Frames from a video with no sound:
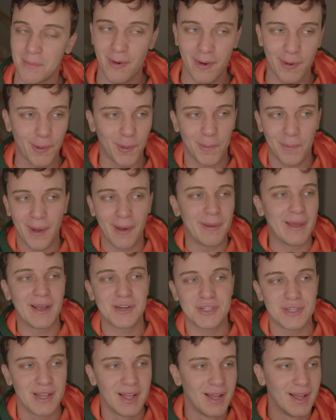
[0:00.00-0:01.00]
Reinhart would probably
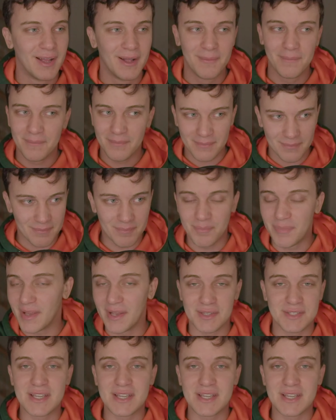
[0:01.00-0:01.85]
actually be